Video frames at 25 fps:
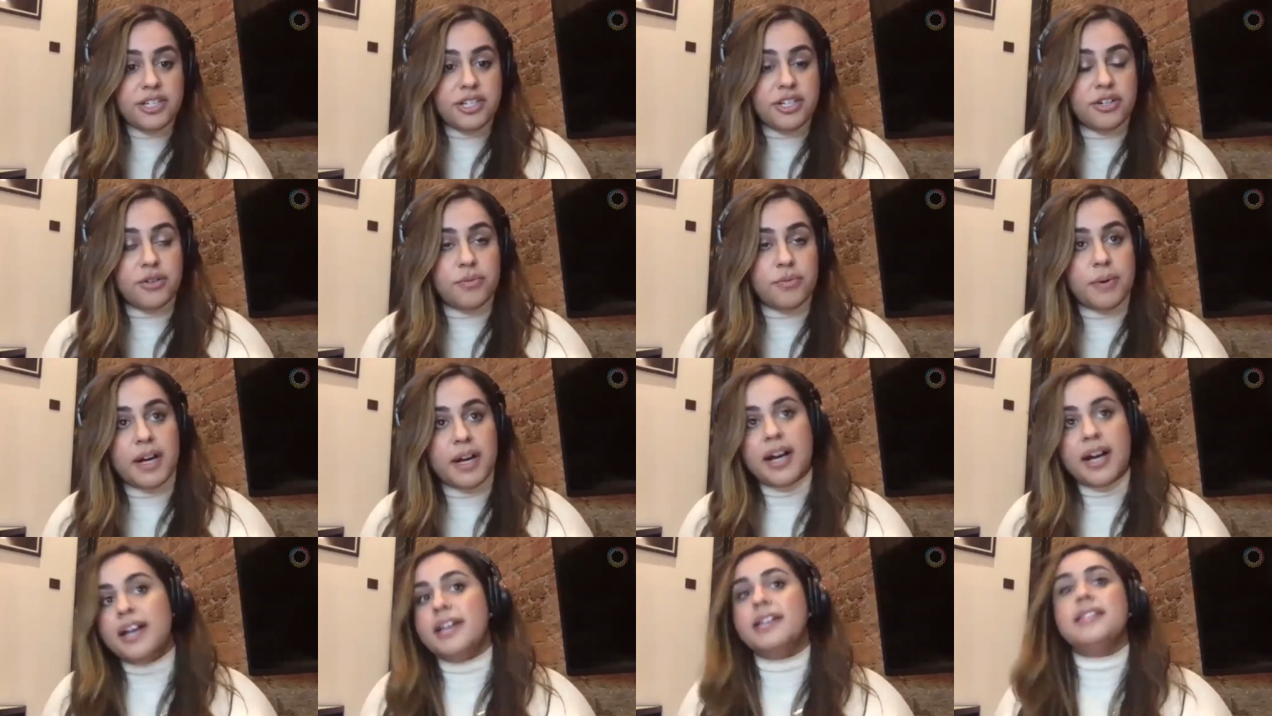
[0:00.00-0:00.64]
to,
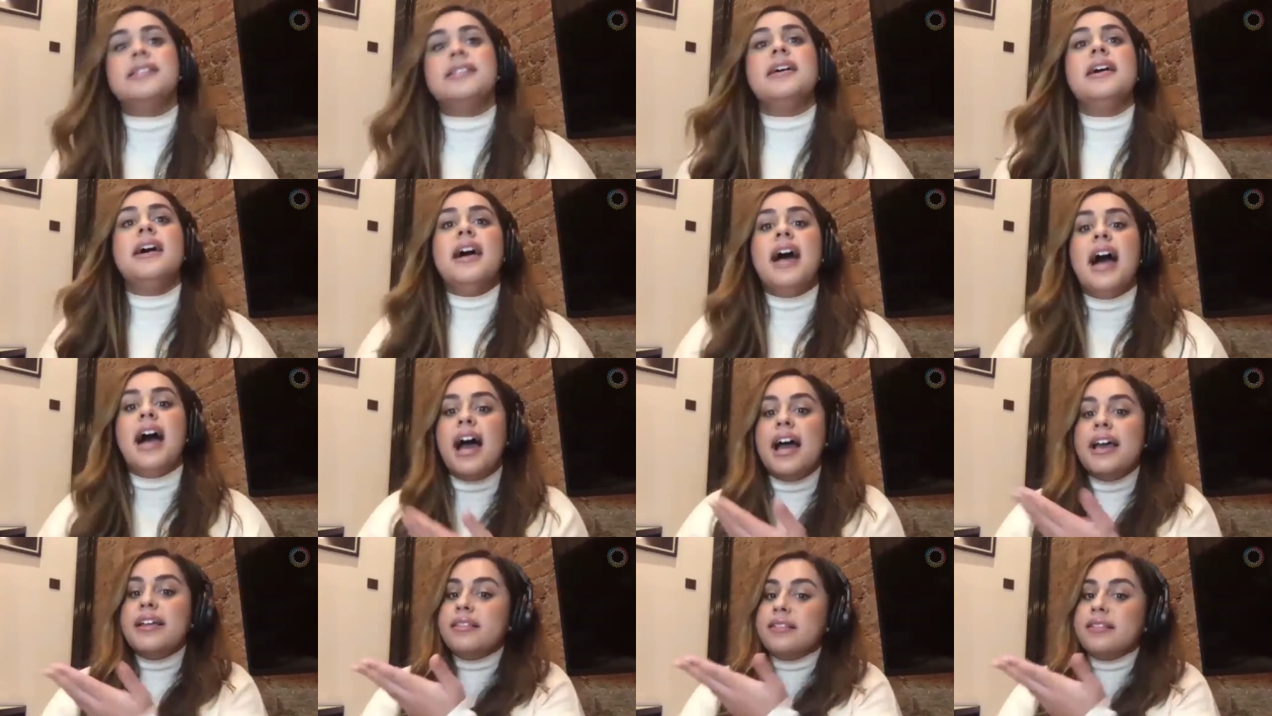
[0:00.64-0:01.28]
because
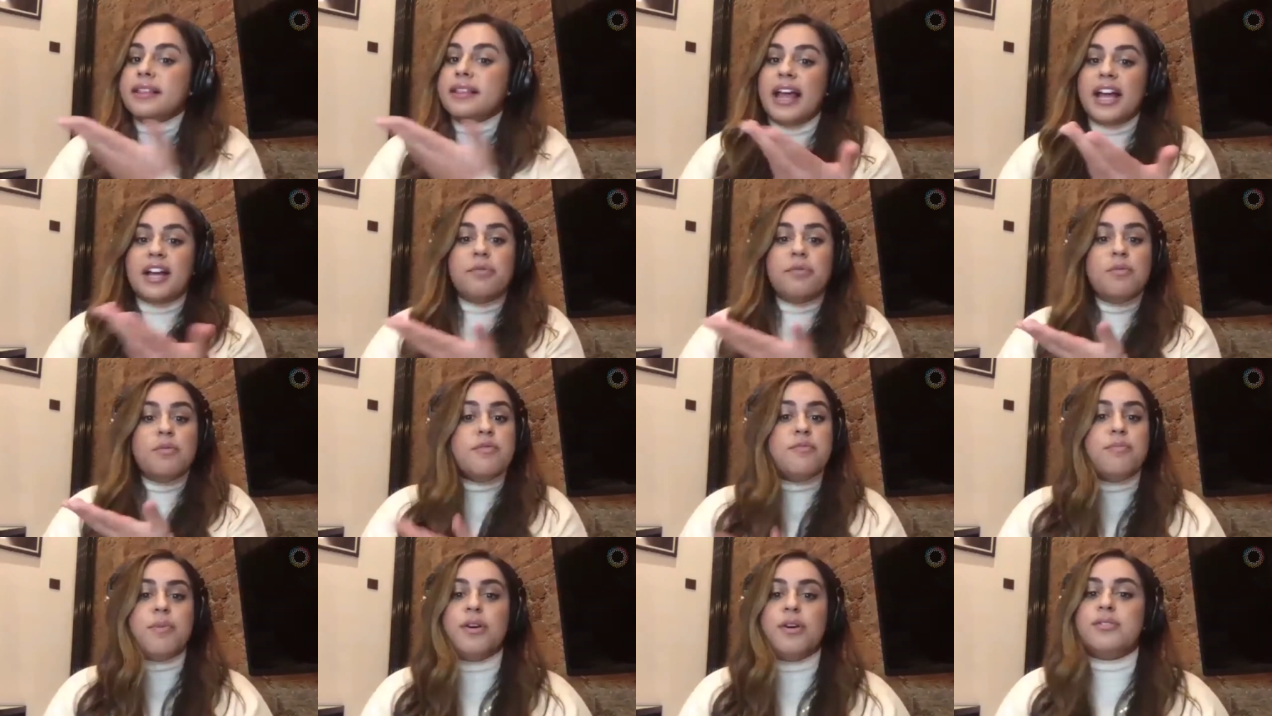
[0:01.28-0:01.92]
like
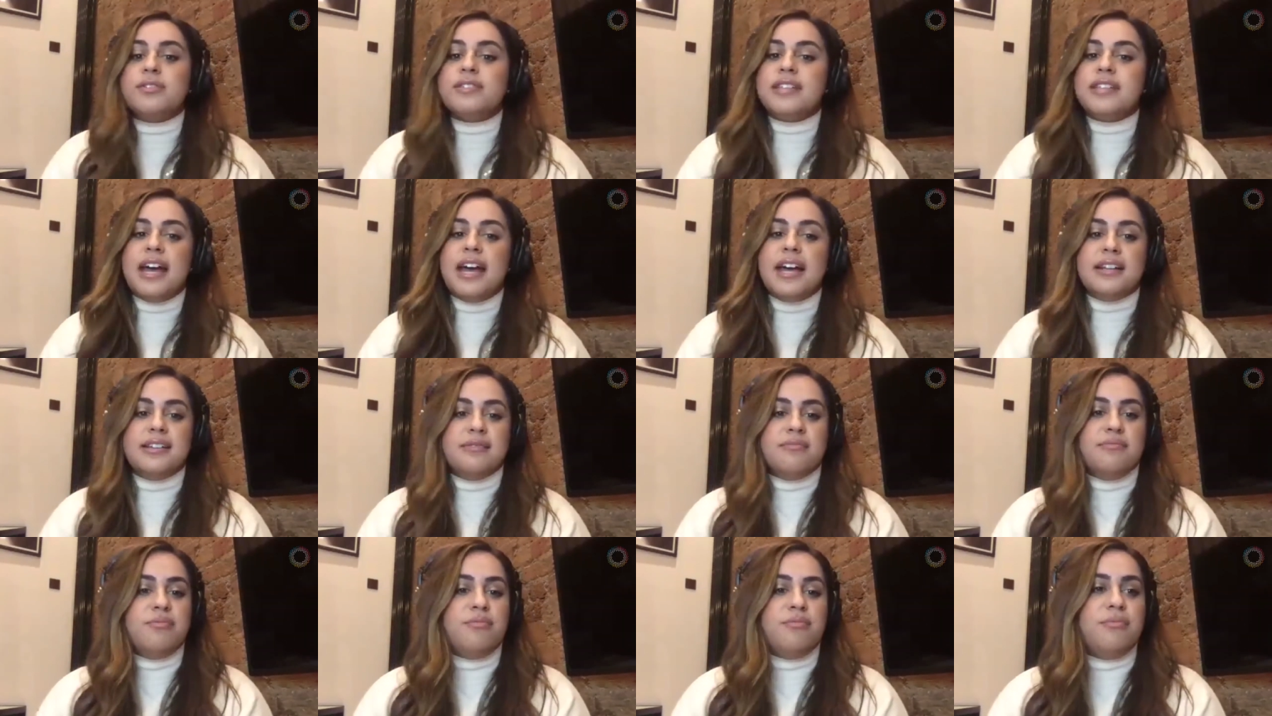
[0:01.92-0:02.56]
we've both
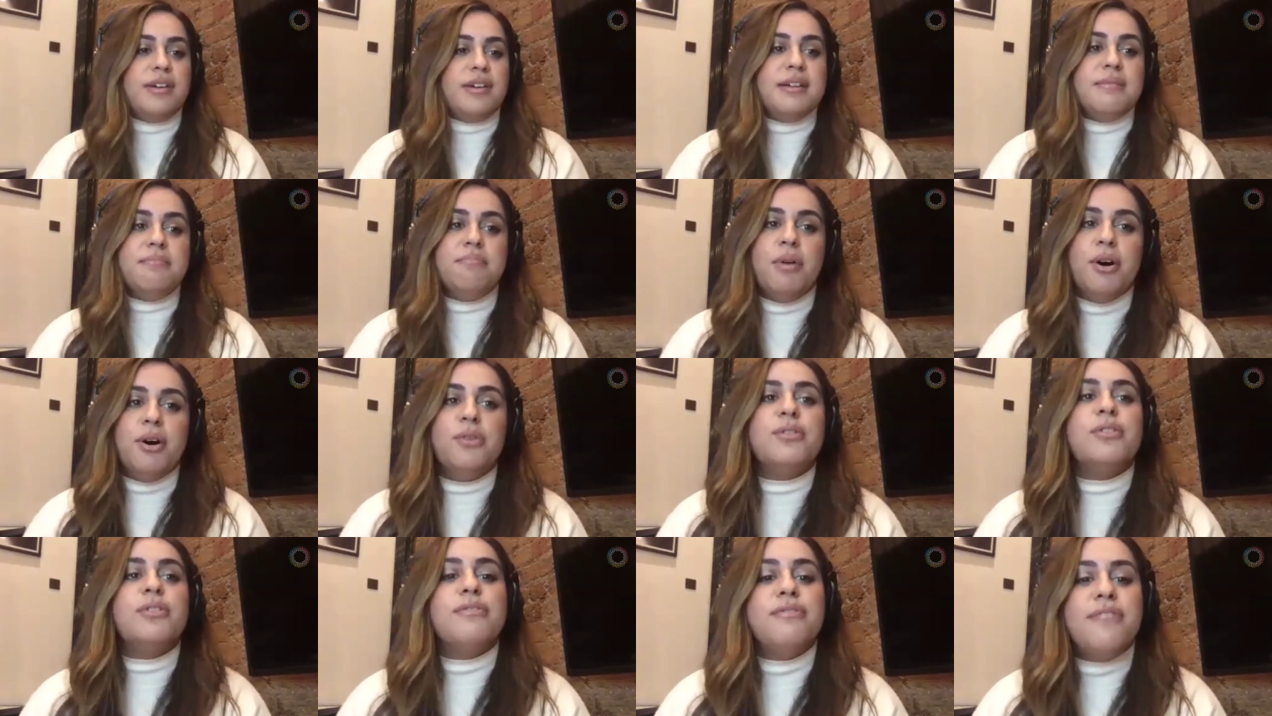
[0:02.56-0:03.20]
said, we
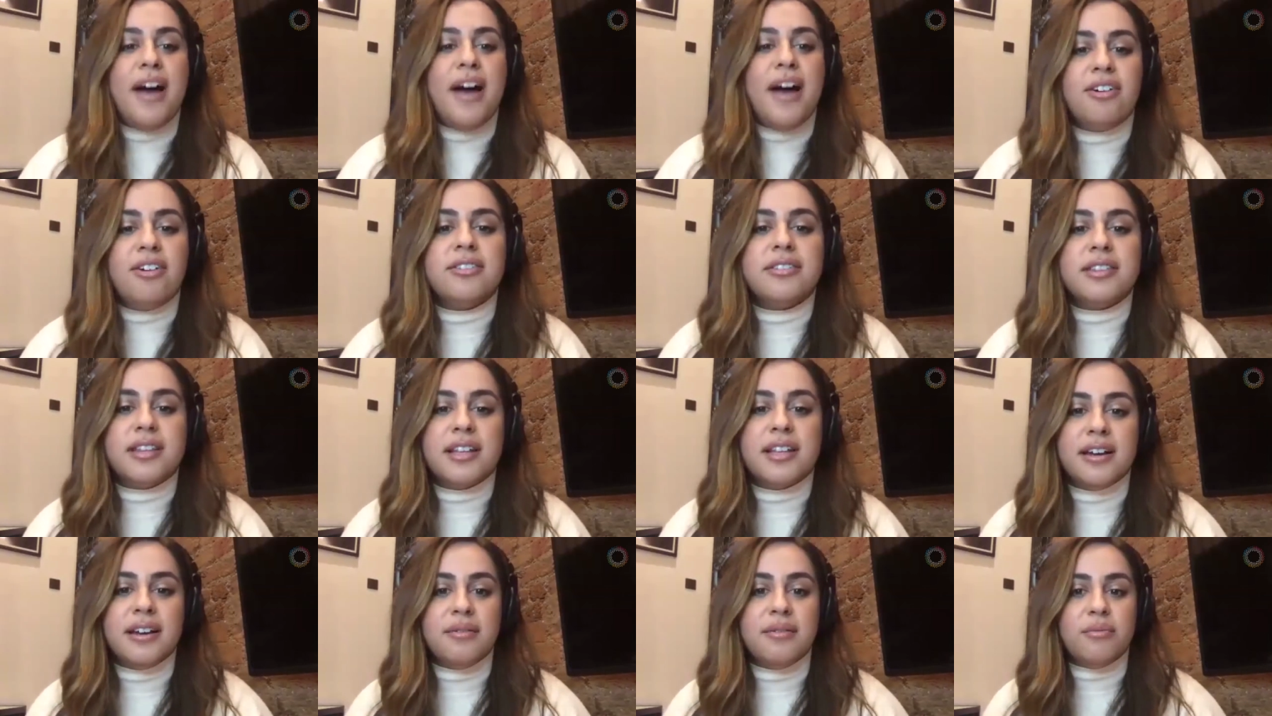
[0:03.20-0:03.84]
both felt
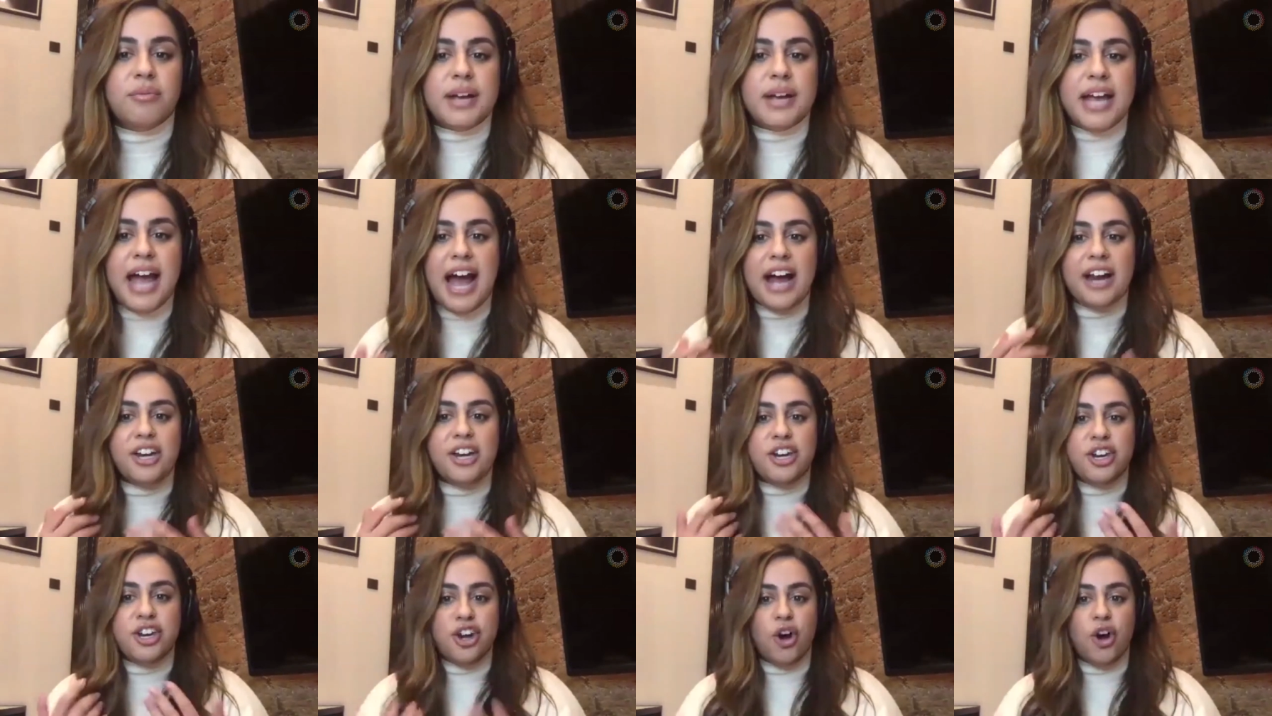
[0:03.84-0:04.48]
that we
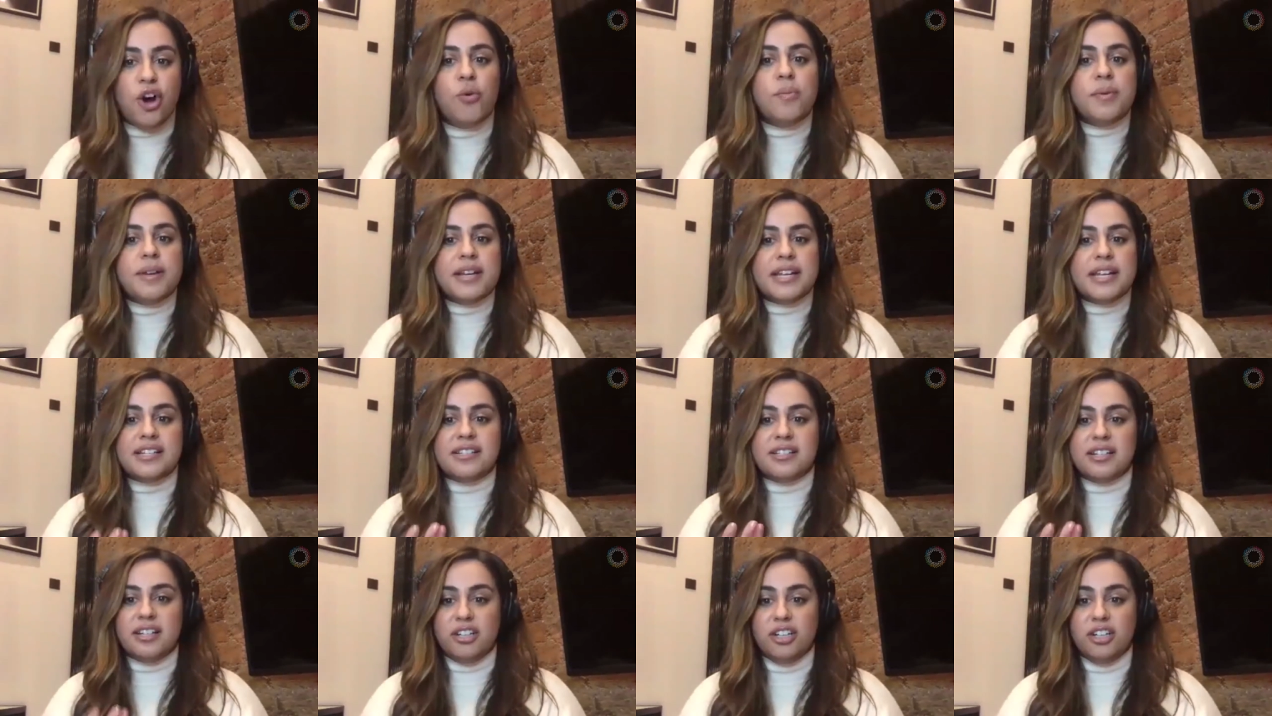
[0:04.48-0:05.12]
had
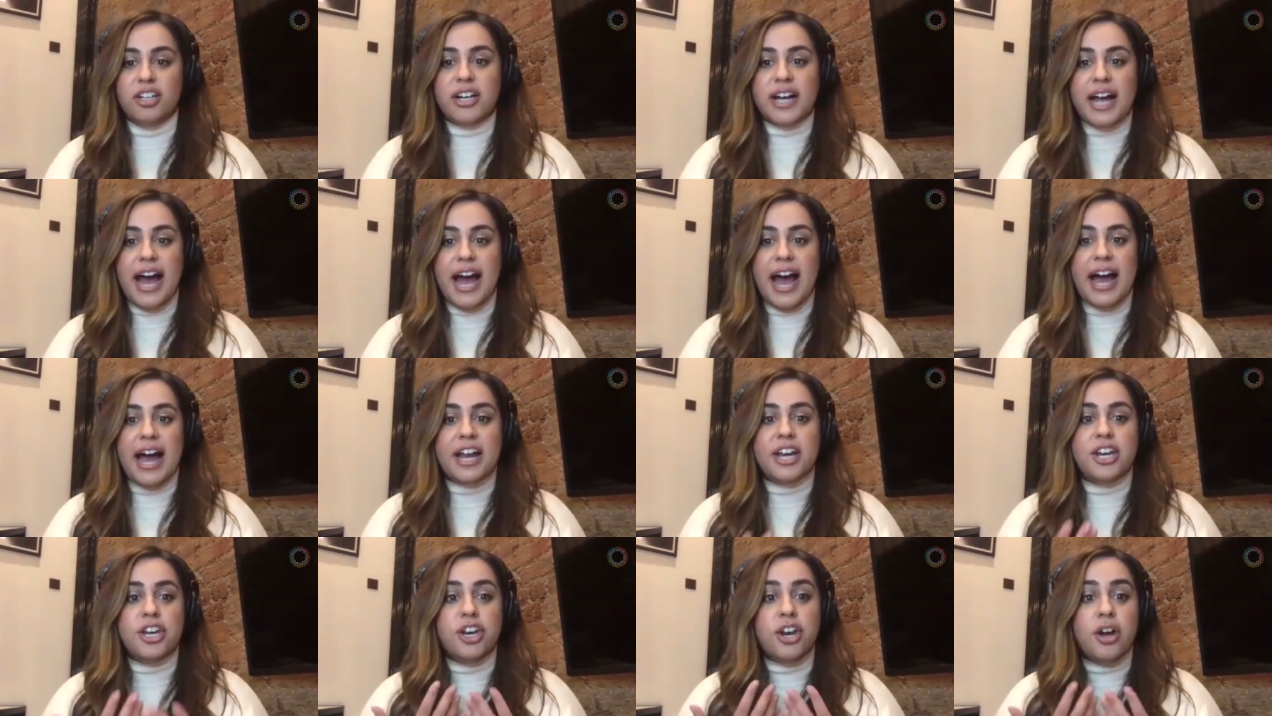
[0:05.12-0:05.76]
nobody to look
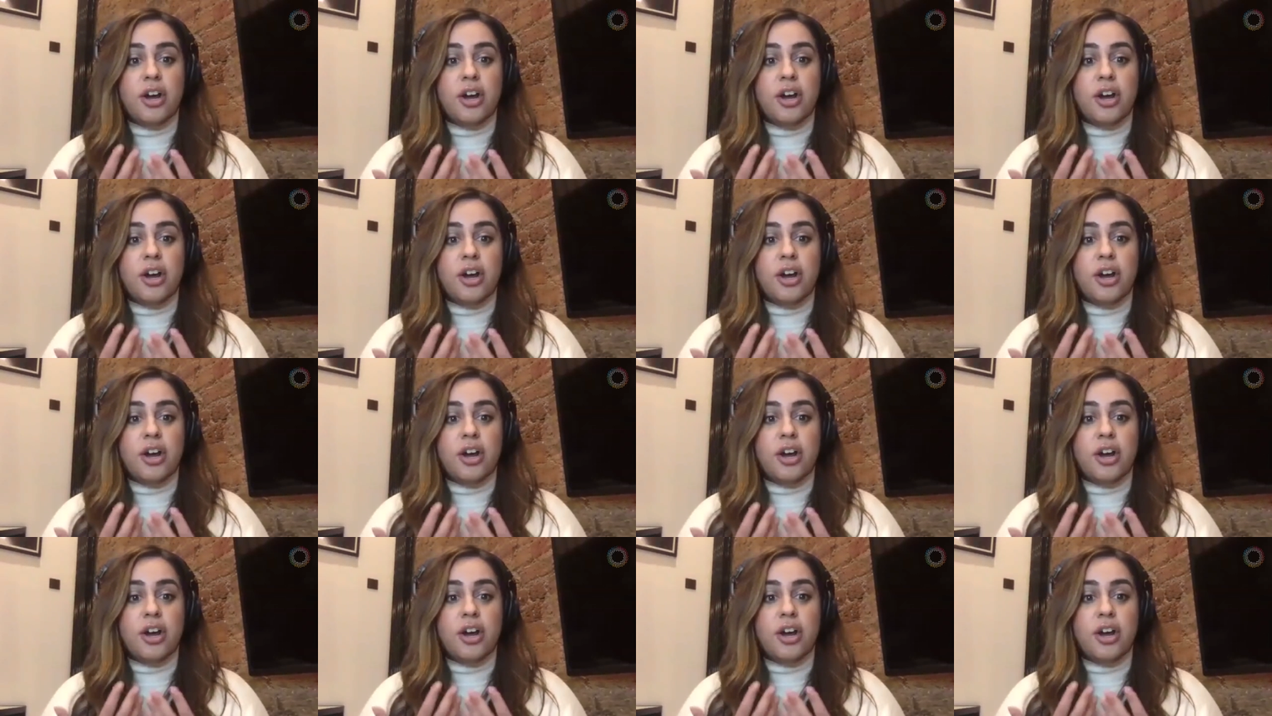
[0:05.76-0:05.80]
at,